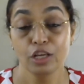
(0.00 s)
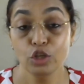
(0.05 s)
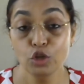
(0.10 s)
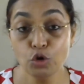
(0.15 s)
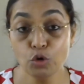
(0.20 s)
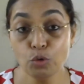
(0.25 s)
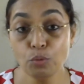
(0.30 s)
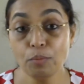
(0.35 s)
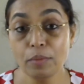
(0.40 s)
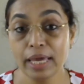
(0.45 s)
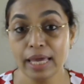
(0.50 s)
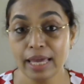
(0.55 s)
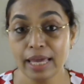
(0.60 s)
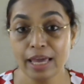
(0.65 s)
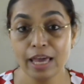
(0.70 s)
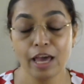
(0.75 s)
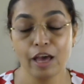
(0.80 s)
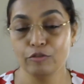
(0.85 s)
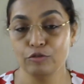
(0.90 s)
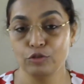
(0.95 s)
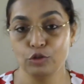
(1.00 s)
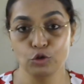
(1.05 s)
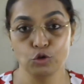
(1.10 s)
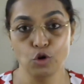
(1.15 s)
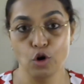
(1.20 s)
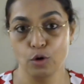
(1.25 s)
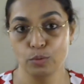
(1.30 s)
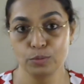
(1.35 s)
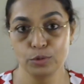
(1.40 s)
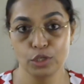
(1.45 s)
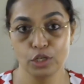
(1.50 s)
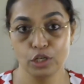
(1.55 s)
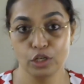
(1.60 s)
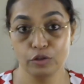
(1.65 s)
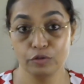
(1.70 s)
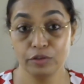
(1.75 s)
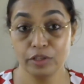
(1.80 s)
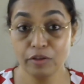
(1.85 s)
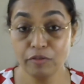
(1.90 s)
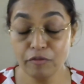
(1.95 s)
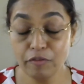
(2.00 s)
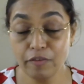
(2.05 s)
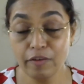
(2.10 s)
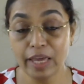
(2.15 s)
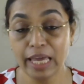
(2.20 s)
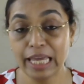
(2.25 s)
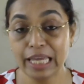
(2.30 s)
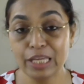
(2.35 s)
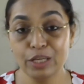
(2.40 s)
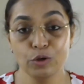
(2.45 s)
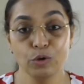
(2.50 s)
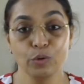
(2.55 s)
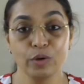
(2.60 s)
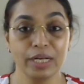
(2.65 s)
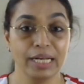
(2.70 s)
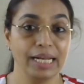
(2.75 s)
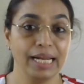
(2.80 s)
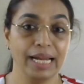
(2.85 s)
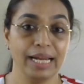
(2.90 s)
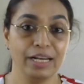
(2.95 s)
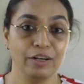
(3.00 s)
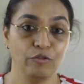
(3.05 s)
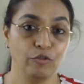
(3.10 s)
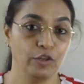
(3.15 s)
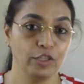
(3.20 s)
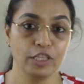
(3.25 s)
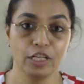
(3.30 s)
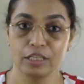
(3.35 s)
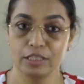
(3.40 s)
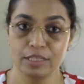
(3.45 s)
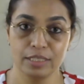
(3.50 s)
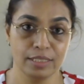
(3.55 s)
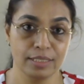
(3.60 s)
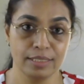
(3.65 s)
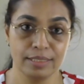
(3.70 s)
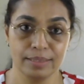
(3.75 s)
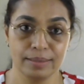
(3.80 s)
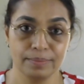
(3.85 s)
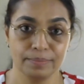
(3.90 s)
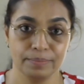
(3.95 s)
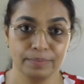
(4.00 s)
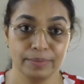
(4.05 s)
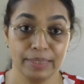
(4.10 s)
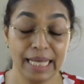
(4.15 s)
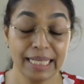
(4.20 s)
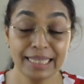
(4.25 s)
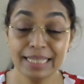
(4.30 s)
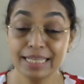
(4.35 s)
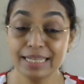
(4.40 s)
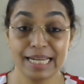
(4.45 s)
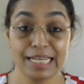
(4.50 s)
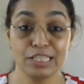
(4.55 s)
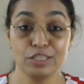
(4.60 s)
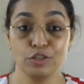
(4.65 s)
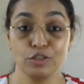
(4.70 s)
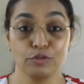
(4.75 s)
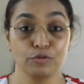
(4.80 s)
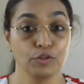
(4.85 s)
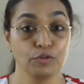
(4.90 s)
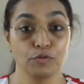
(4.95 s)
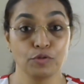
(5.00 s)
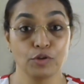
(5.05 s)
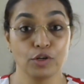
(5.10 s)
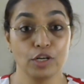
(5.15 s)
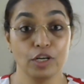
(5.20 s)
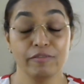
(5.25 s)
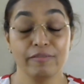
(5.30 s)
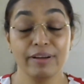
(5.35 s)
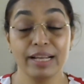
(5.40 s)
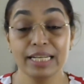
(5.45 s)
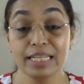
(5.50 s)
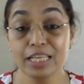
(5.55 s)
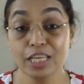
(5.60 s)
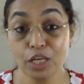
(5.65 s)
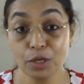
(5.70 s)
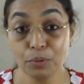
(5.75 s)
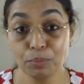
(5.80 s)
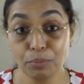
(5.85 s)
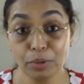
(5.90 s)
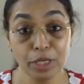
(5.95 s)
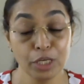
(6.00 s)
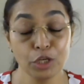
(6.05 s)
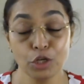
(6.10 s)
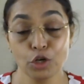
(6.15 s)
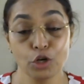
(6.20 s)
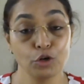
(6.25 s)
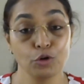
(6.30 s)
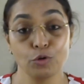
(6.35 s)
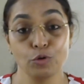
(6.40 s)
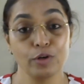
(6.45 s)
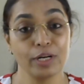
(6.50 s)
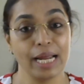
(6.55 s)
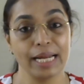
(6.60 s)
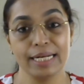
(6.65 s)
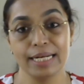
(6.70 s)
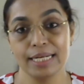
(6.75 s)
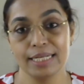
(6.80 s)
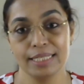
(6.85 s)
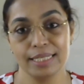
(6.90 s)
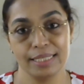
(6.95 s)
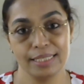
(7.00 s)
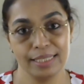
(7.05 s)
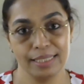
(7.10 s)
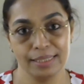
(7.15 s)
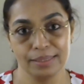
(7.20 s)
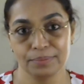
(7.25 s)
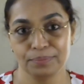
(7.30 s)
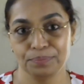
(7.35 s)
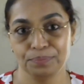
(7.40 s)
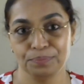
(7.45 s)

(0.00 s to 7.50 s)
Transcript: You may have to observe the way you relate with others and the rest of the world while keeping your own identity.